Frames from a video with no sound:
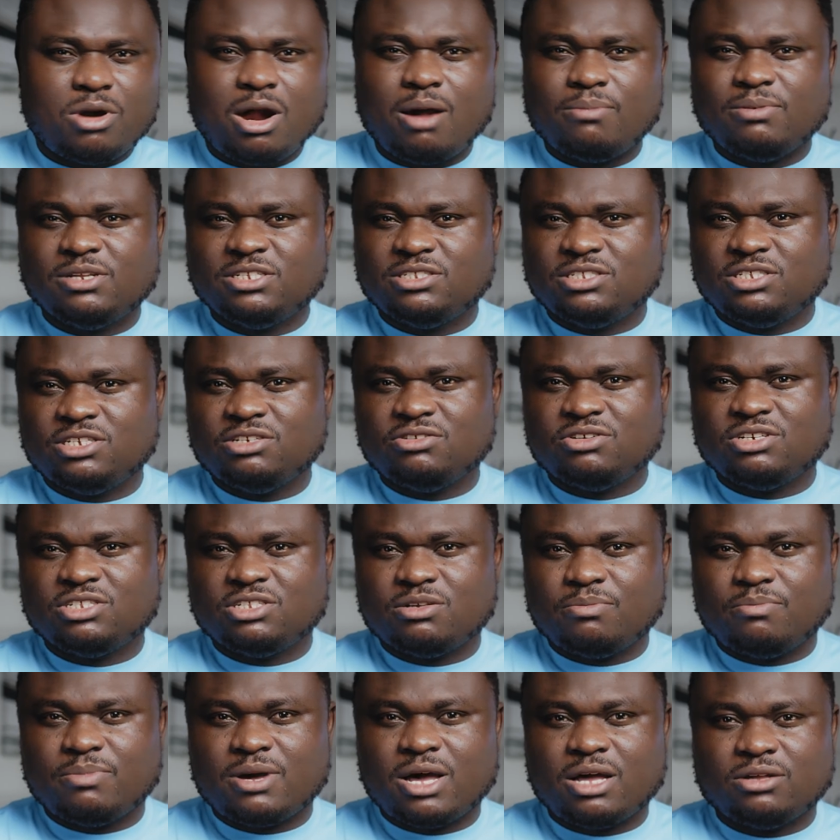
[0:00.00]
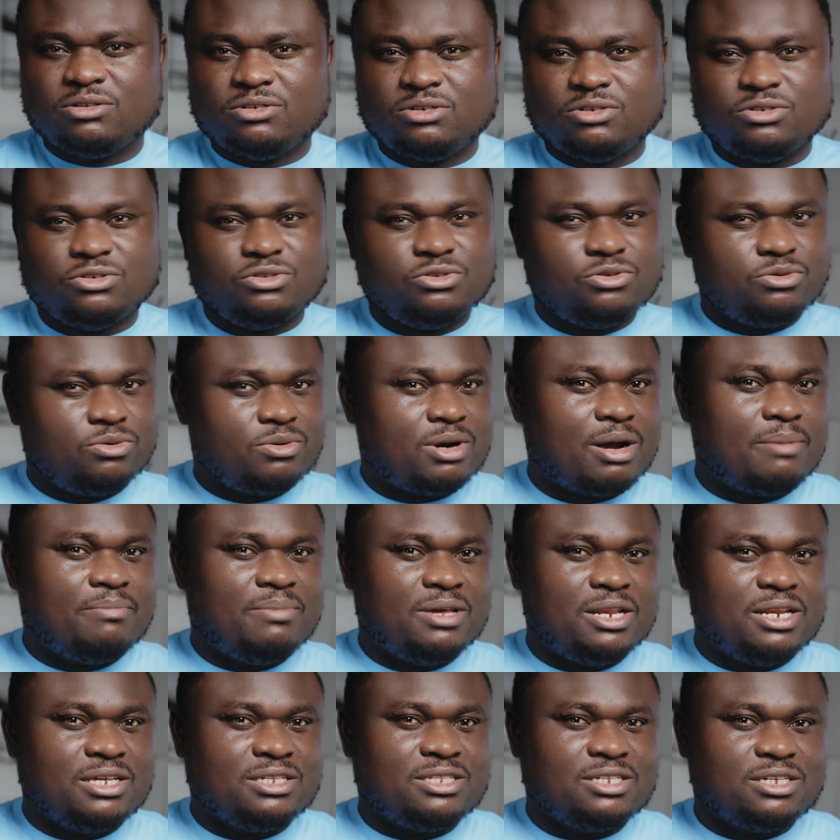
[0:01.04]
probably serious about
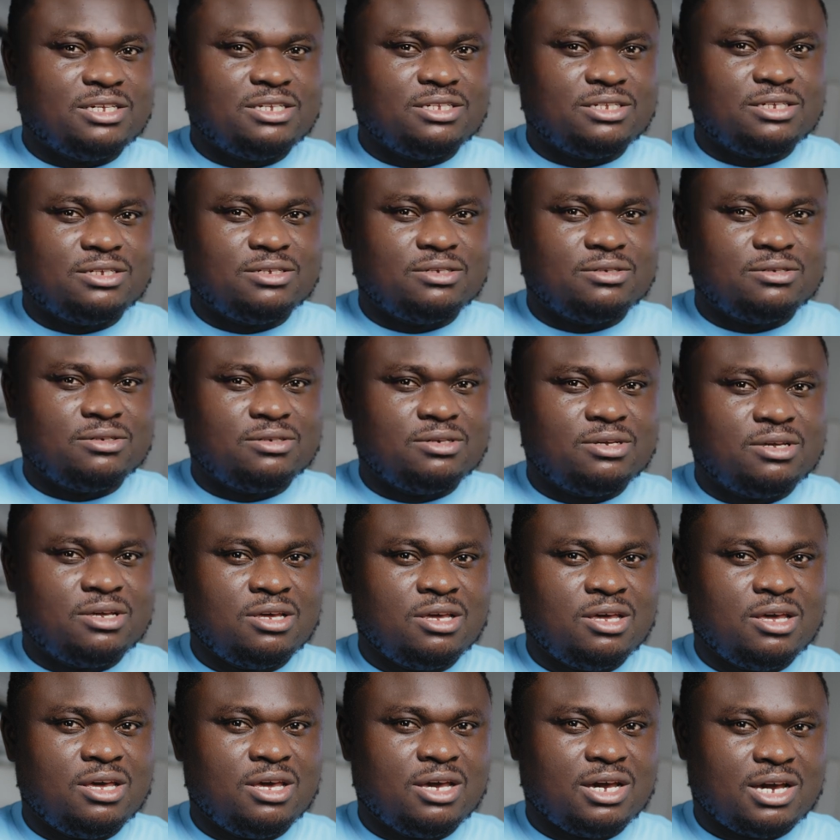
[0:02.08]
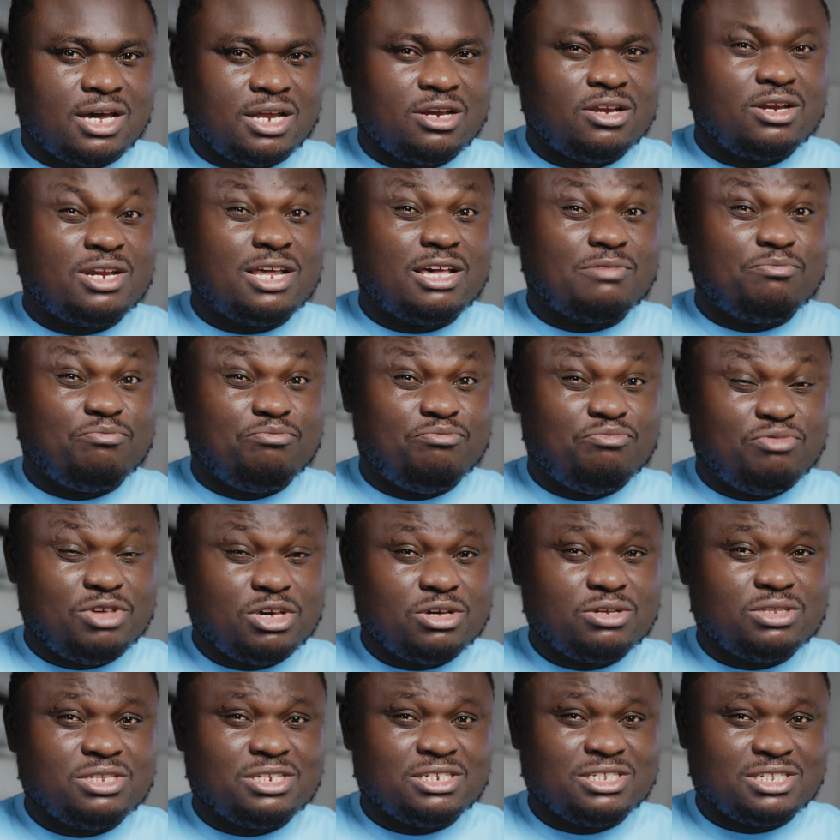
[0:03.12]
durability. Canon has
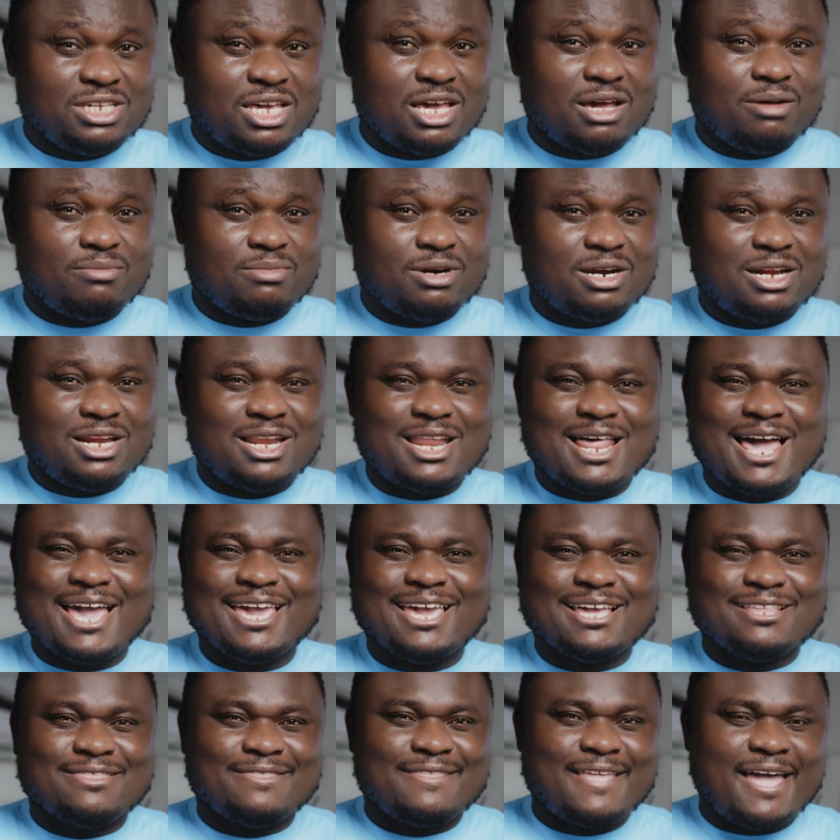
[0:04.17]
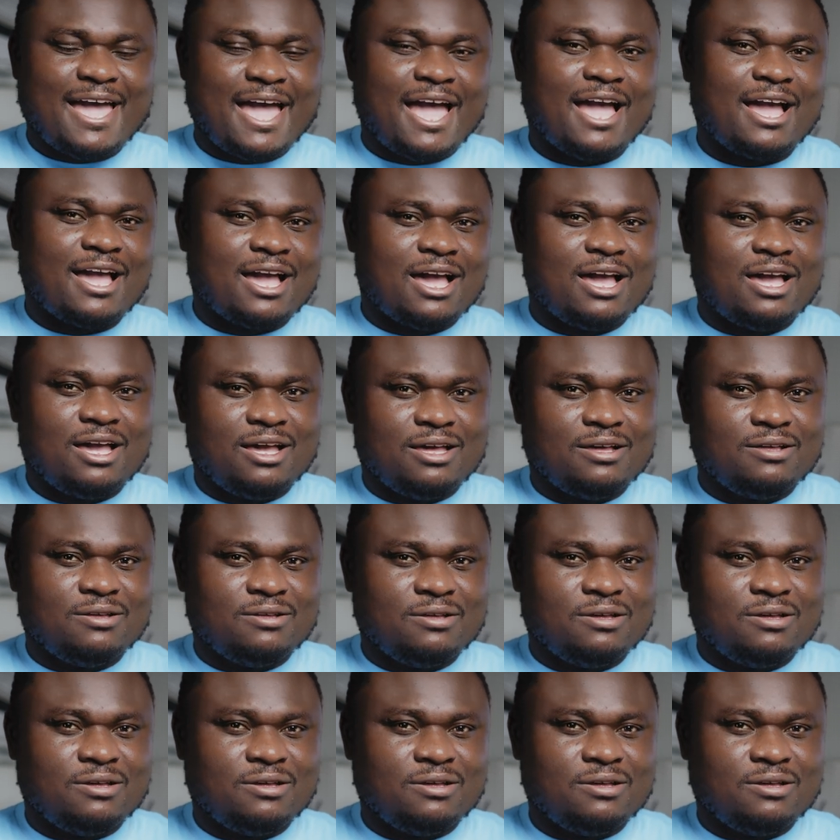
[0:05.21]
built this camera like a tank.